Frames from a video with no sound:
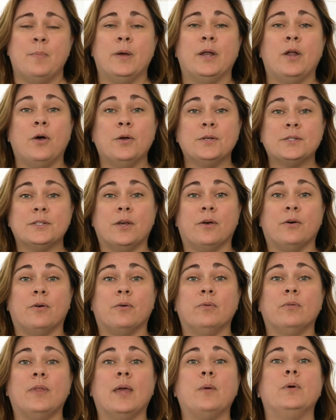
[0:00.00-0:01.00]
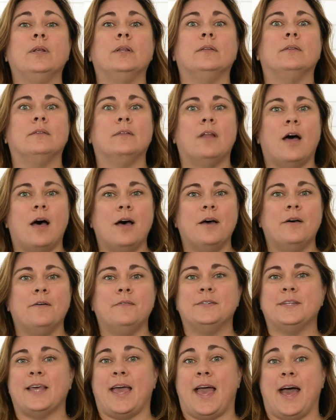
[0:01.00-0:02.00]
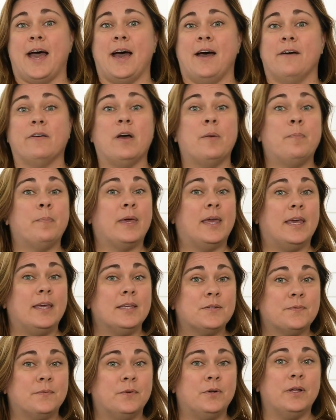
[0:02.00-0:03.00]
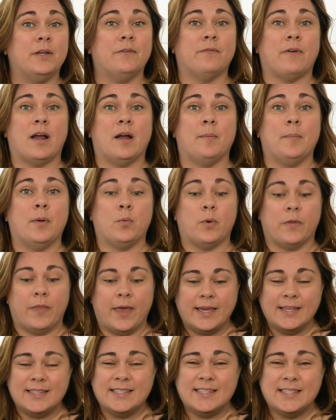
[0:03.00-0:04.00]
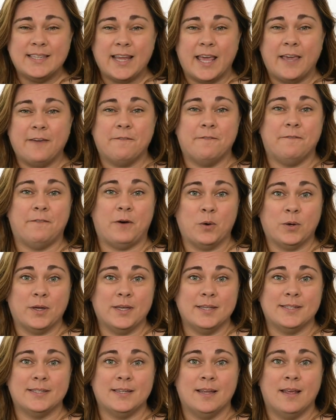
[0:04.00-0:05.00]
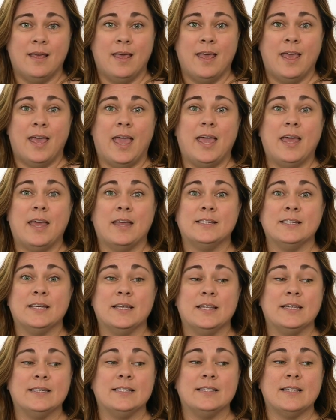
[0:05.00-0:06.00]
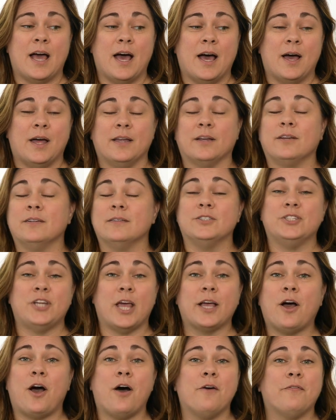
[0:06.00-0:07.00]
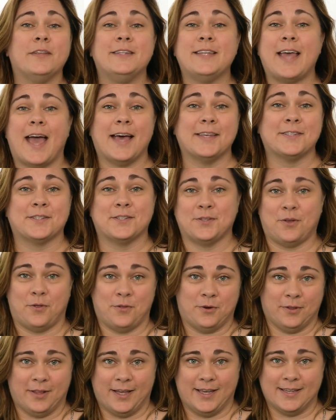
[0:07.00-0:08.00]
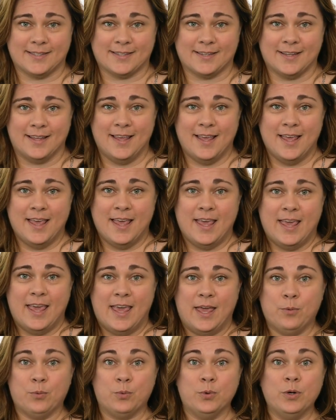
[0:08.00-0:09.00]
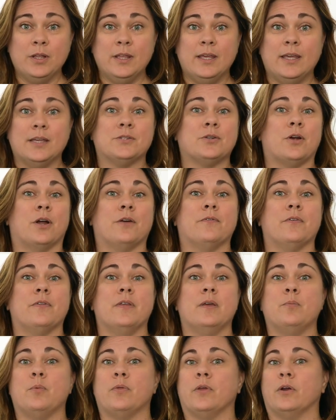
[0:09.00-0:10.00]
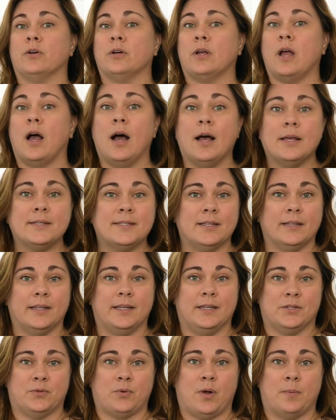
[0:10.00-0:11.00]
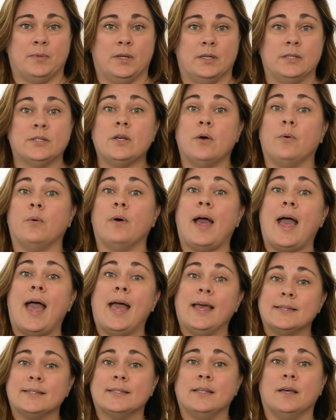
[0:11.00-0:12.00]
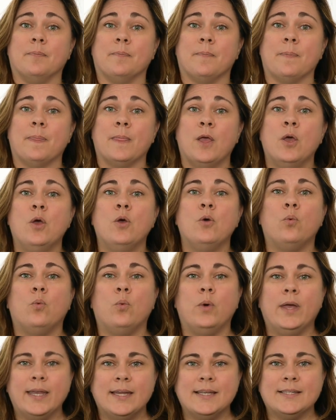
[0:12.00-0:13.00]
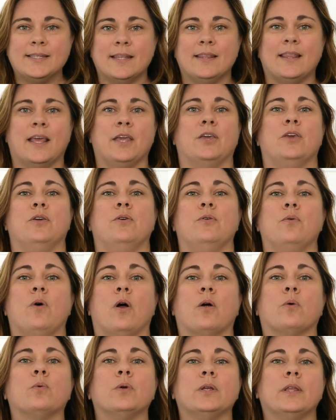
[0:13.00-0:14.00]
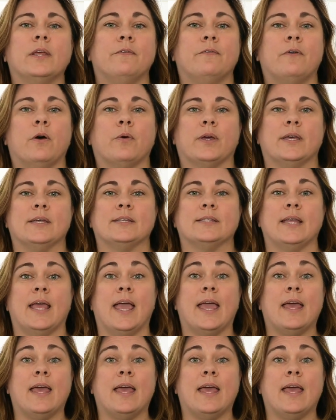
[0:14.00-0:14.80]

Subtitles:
But also, they would love to have a peaceful environment where they can stay focused and check off the tasks on their list. It really is hard for them when they're constantly disrupted. So ask them, when is it that you are really focused?